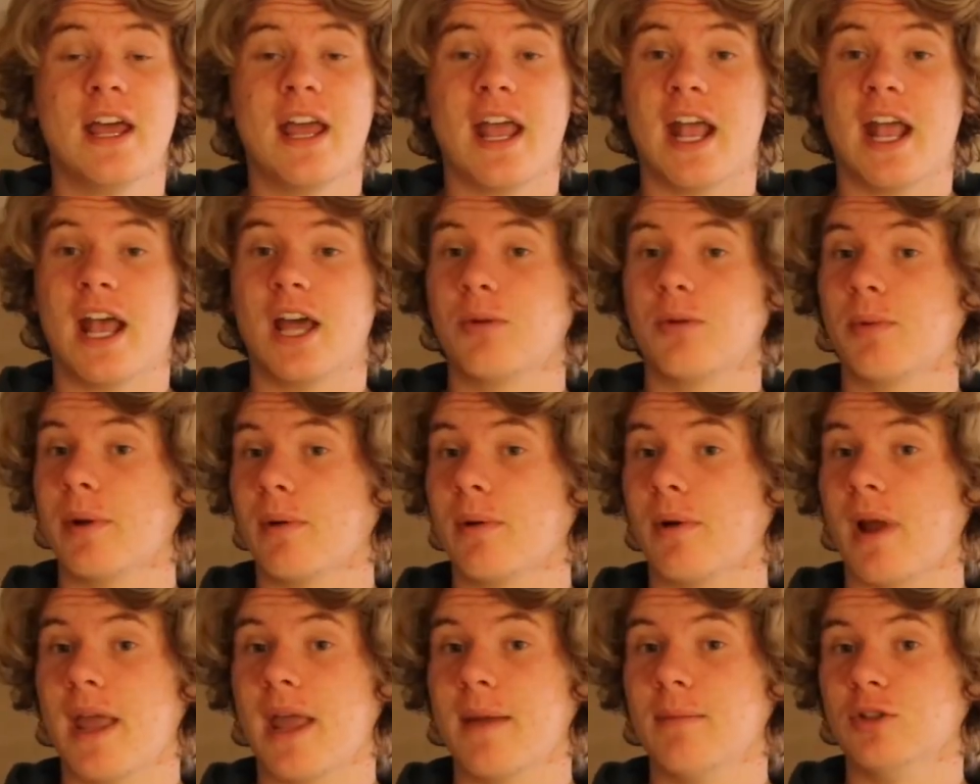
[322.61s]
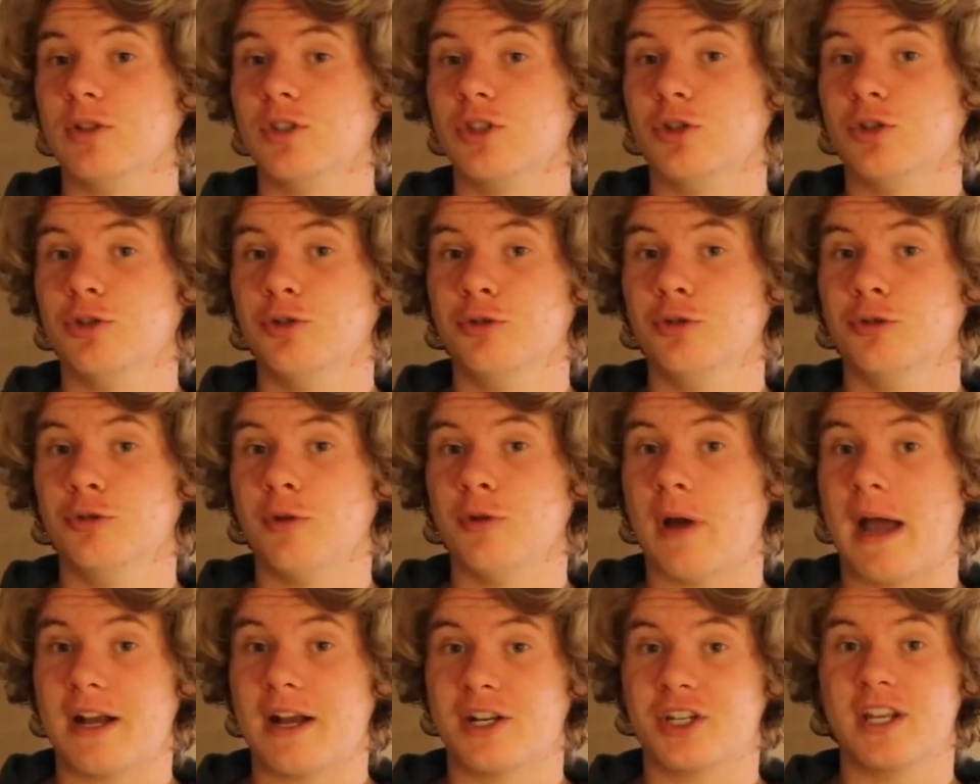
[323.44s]
and we were able
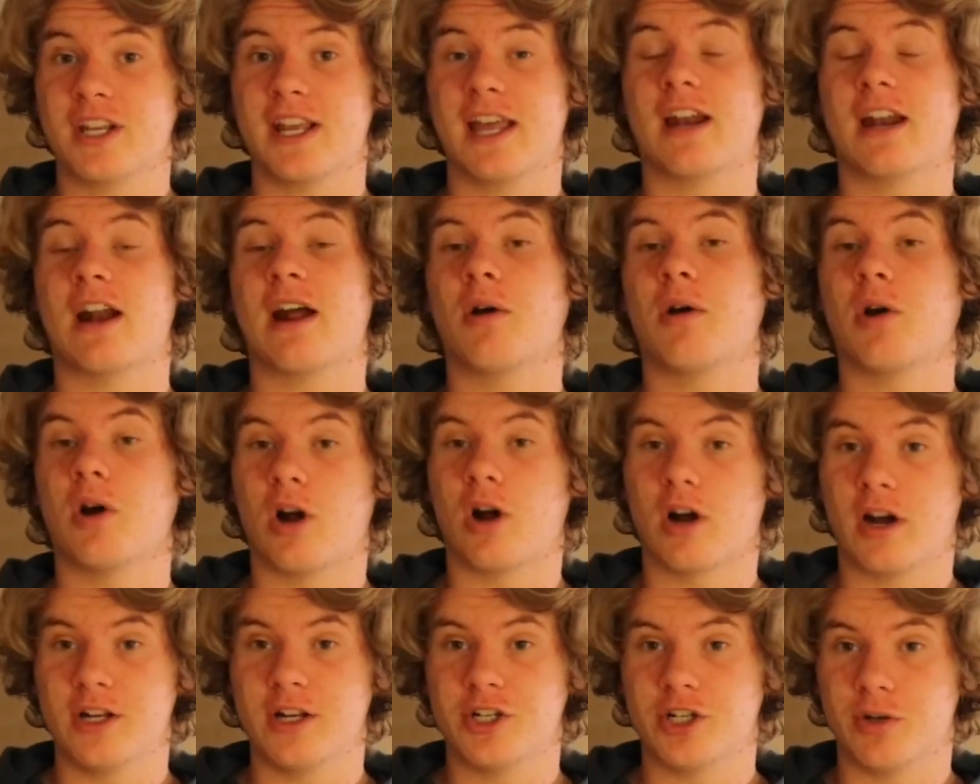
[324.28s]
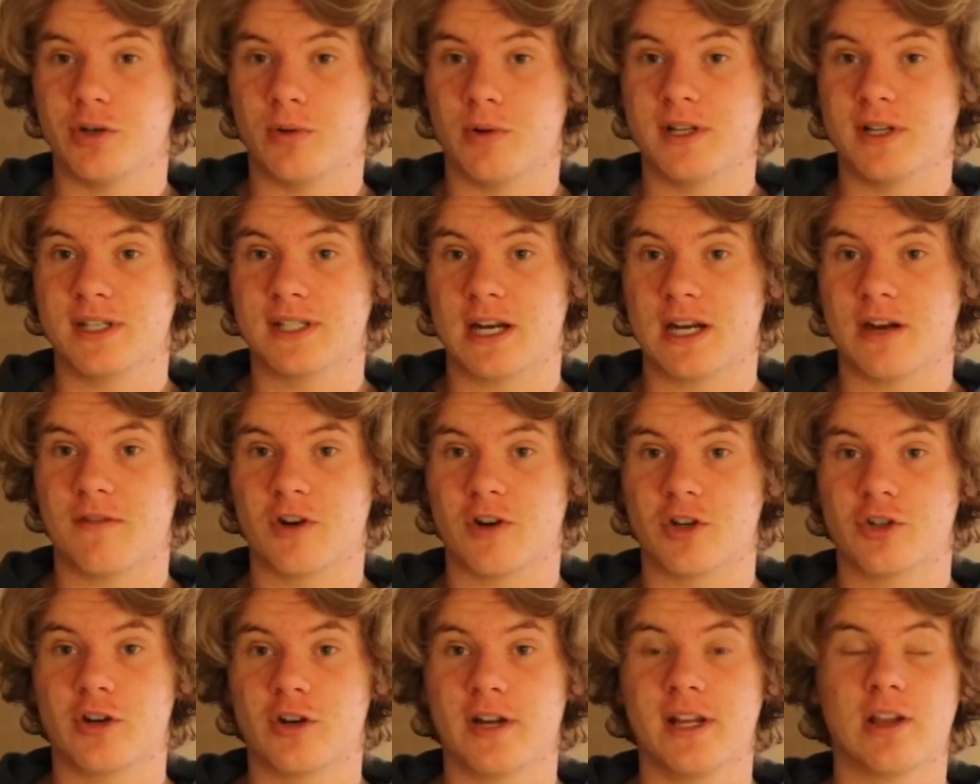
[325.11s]
to actually get out our engine hoist out of
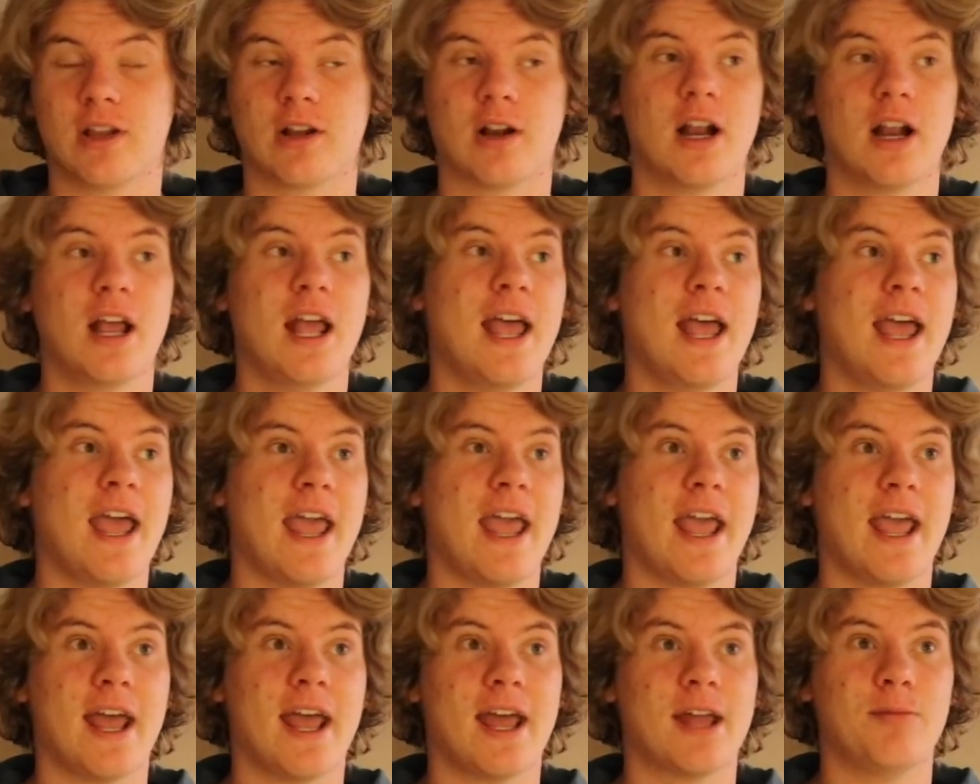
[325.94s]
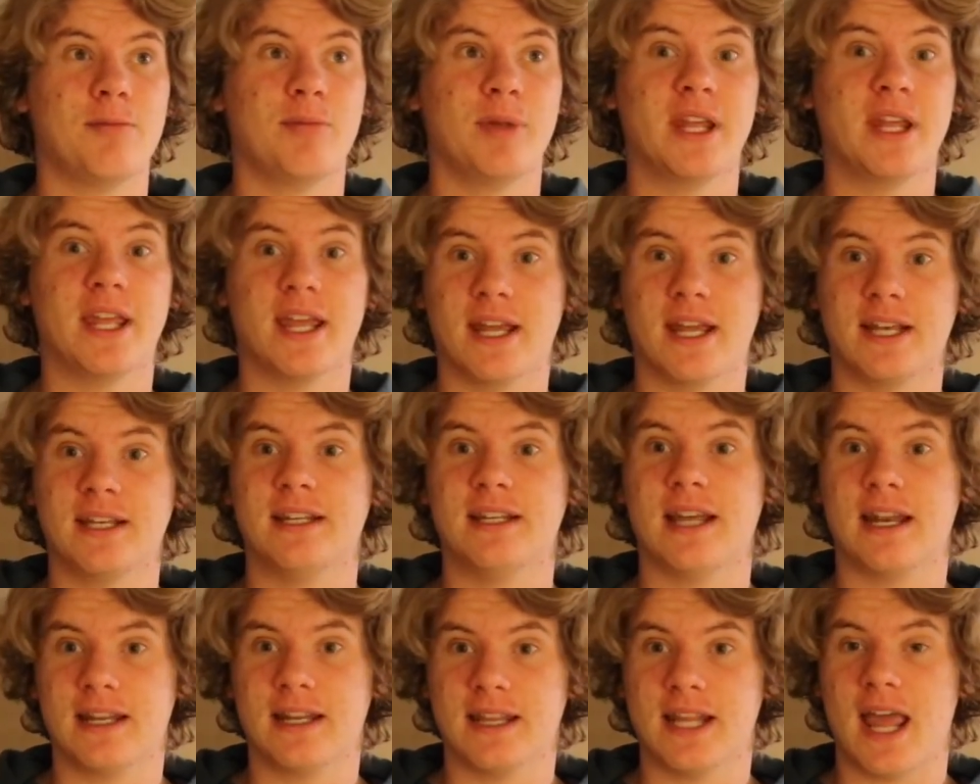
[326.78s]
our trailer and begin
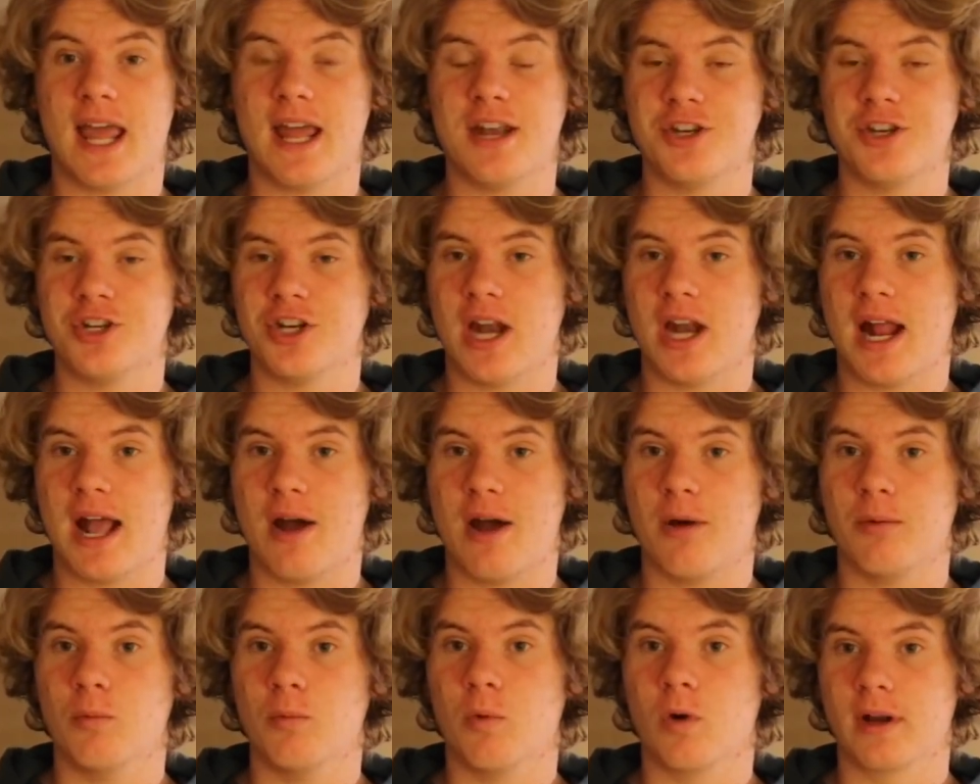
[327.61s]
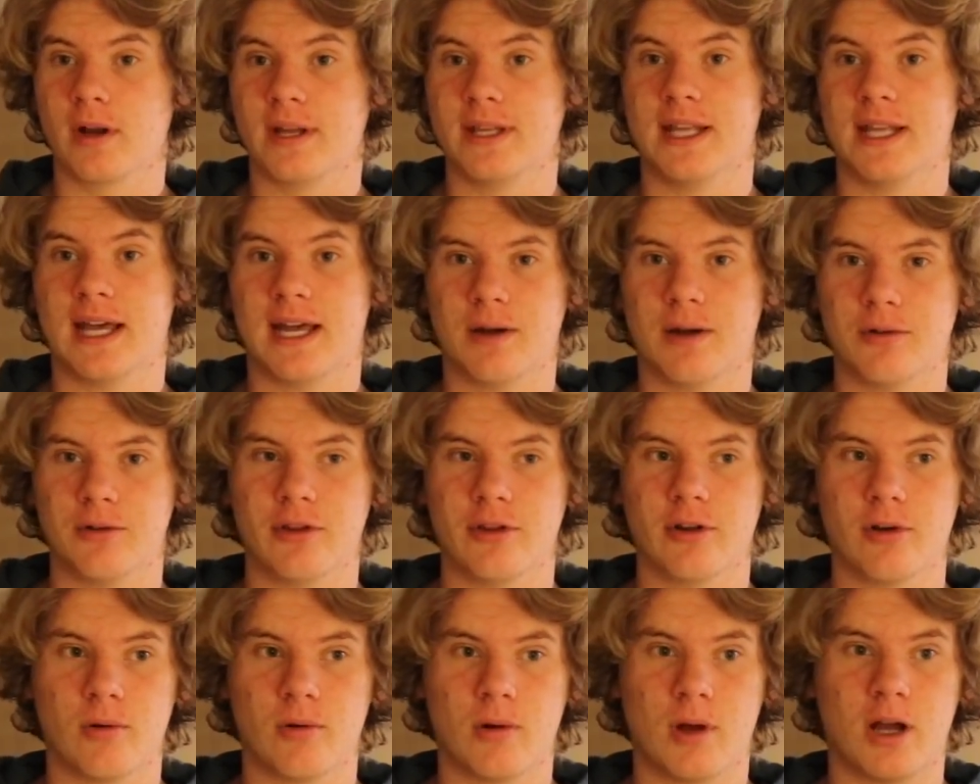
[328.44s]
getting the engine out and working that out into
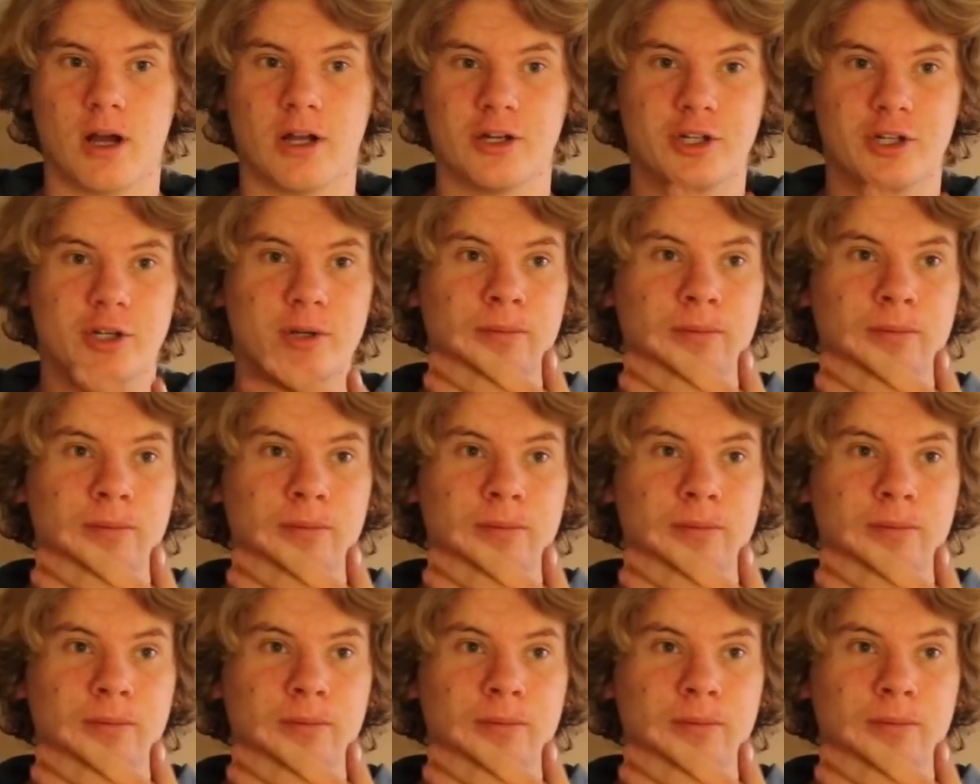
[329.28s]
the garage.